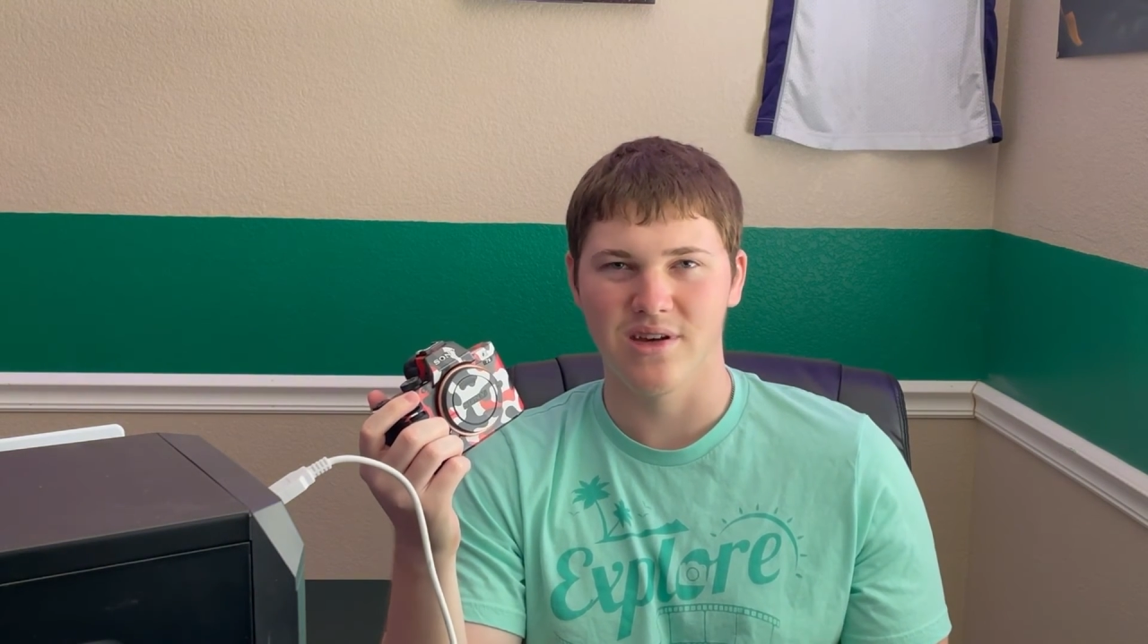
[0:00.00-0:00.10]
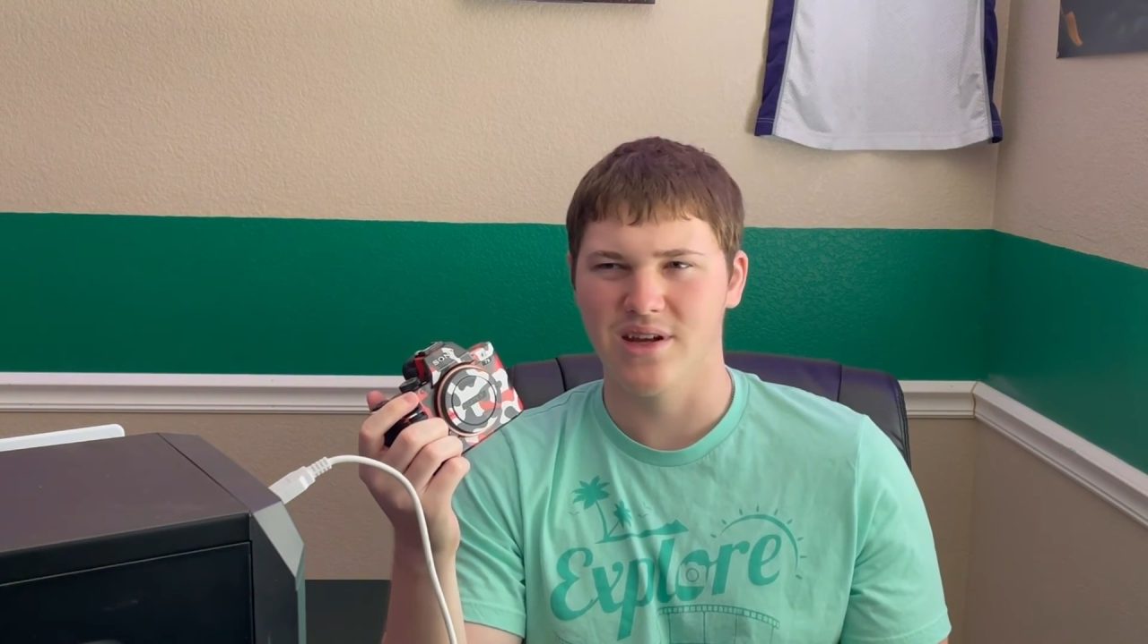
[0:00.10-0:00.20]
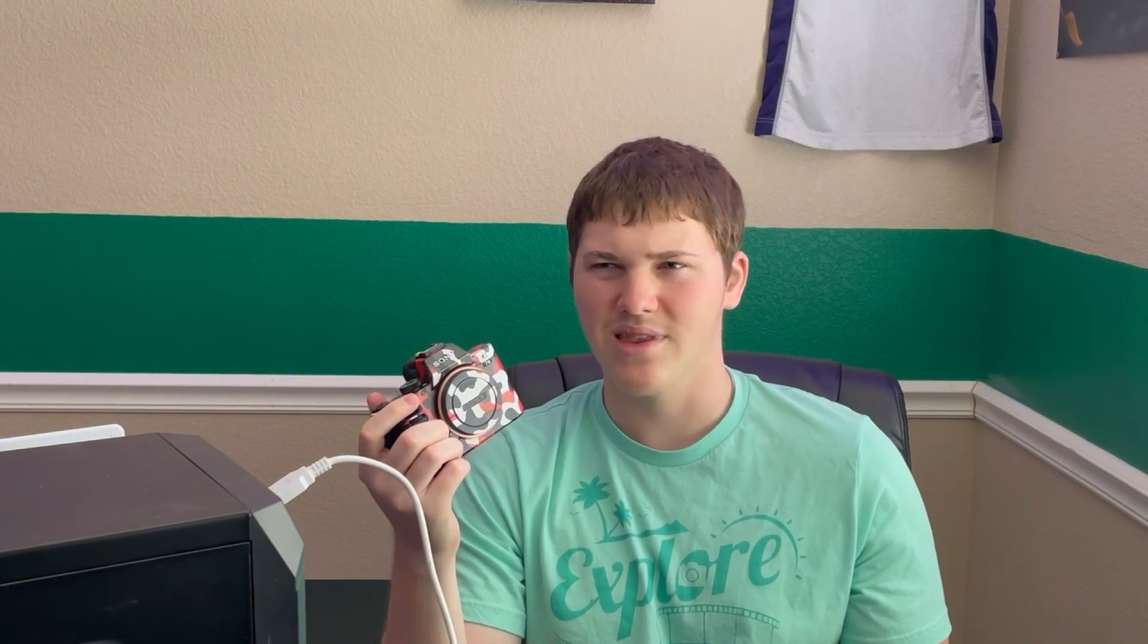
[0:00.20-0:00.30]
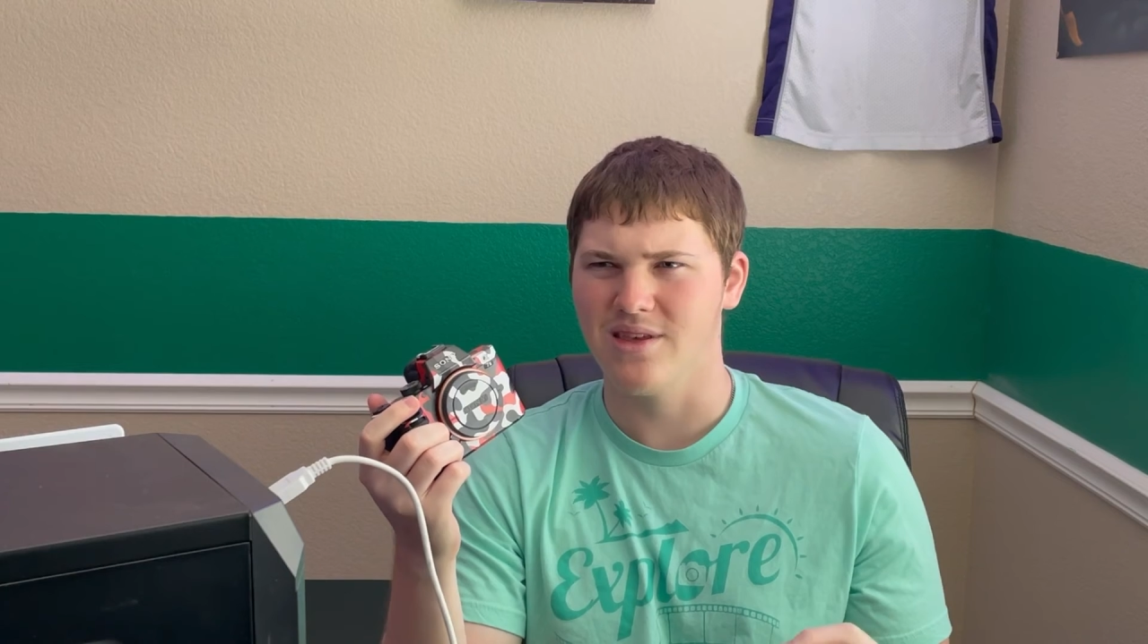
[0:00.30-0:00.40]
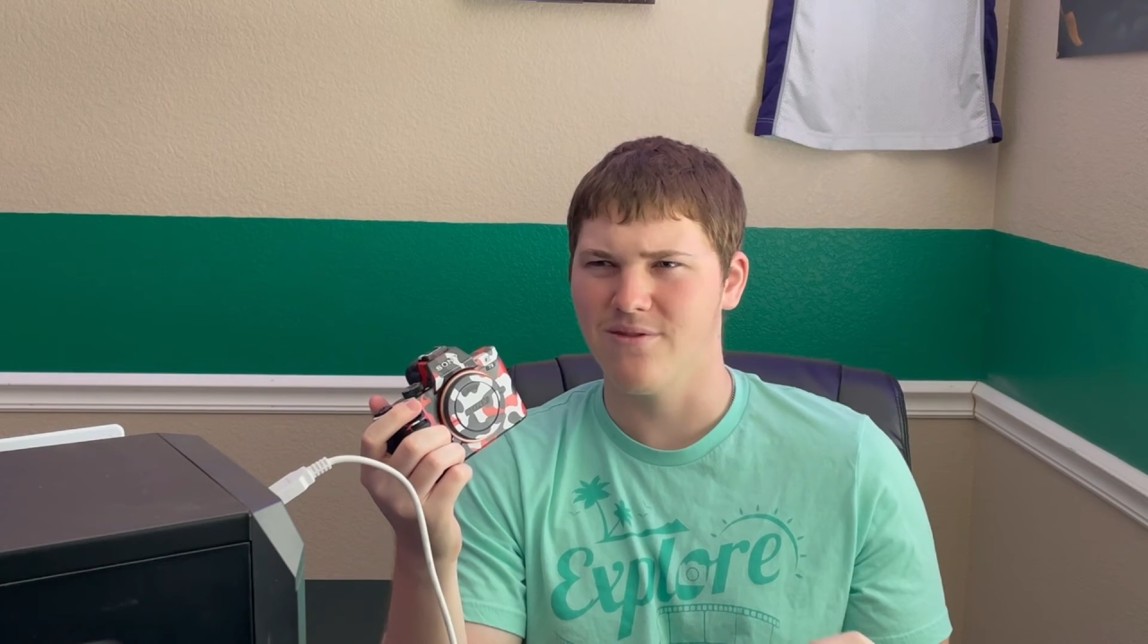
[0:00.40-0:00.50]
and
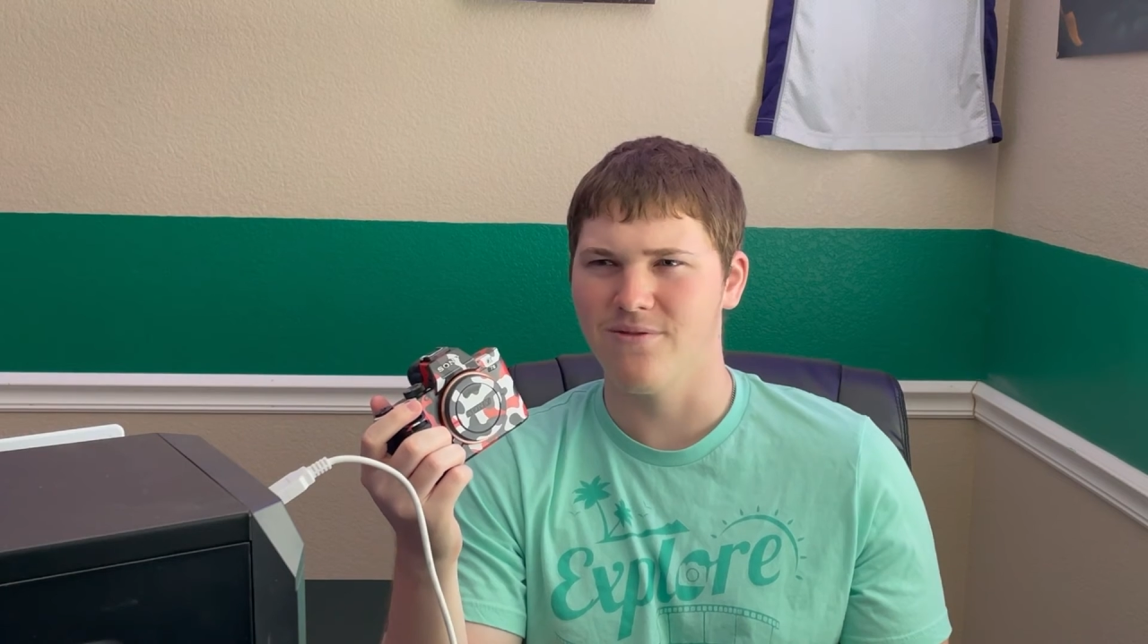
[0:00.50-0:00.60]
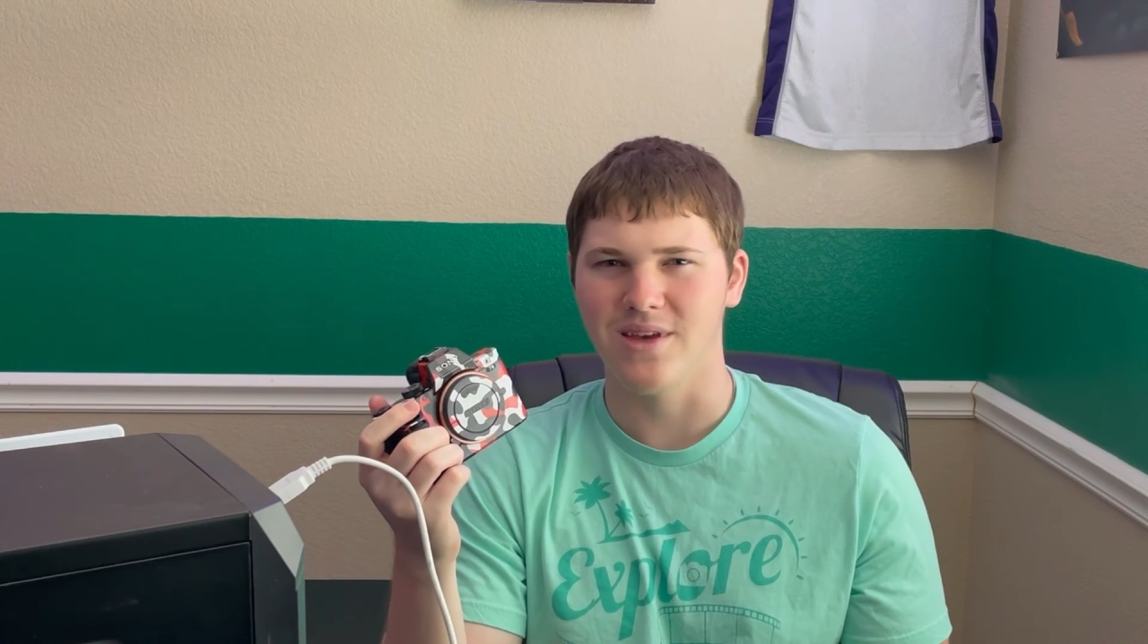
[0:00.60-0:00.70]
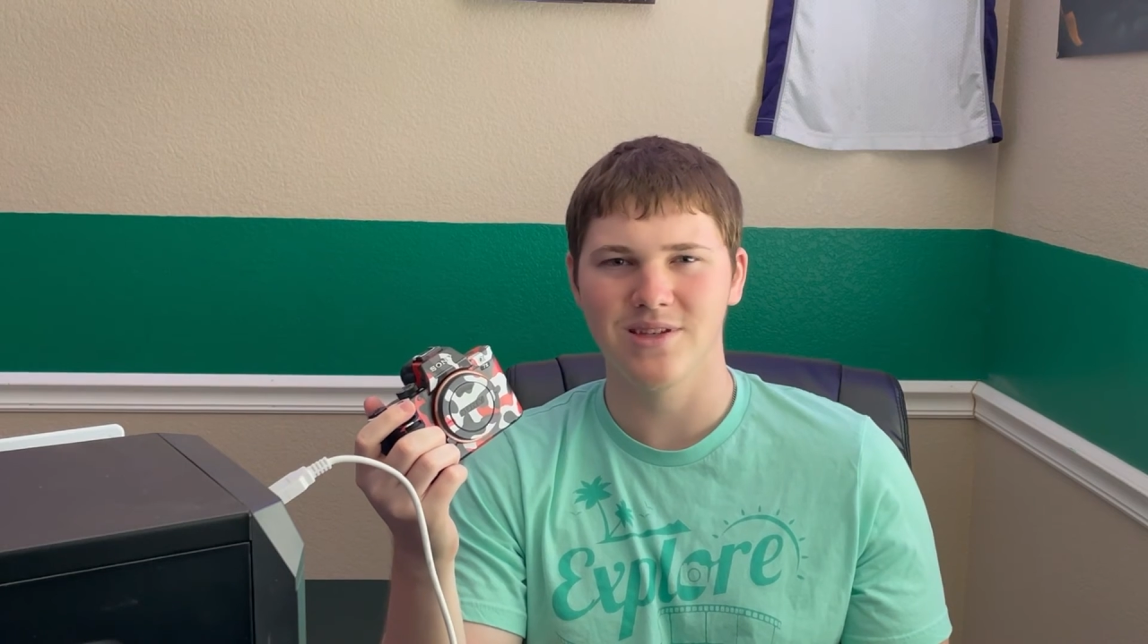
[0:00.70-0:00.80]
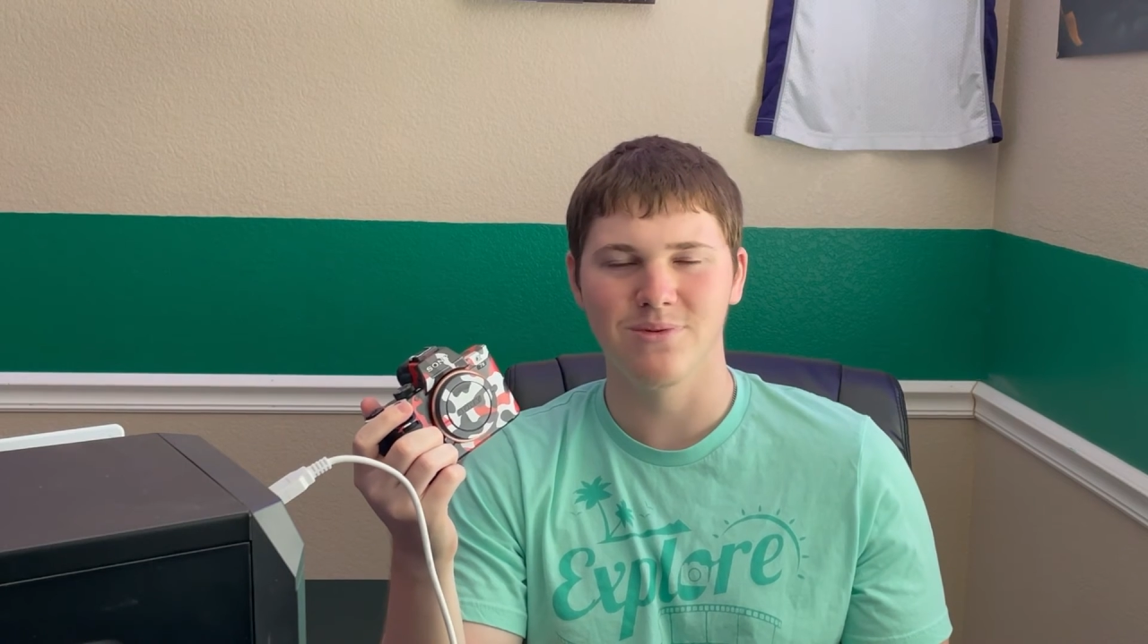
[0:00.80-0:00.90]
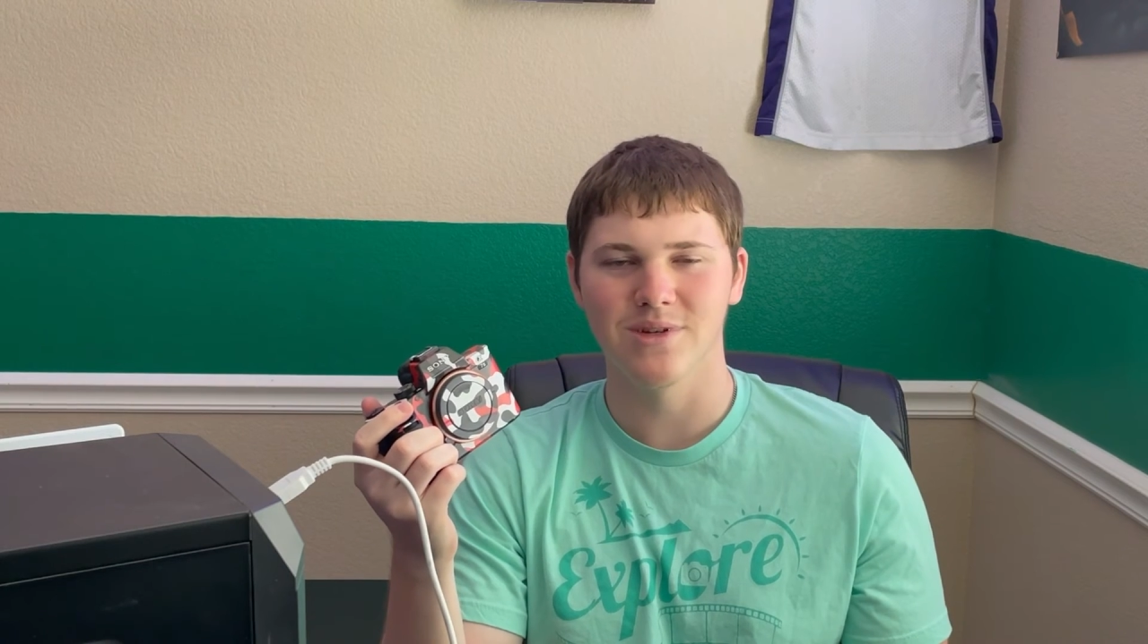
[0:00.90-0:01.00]
I think
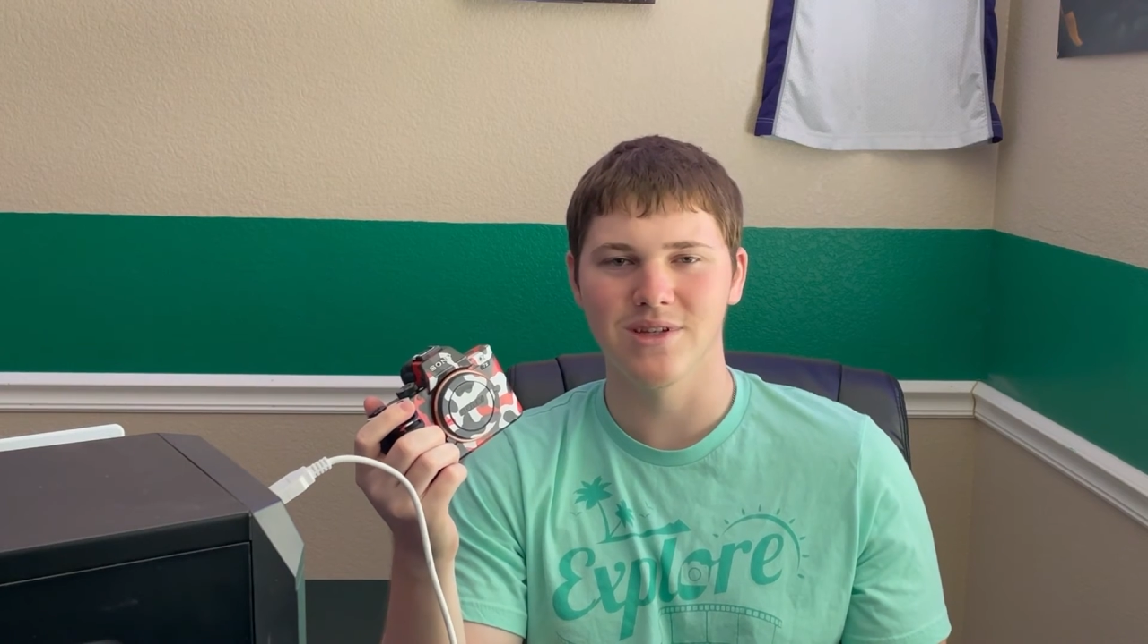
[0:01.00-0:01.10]
Facebook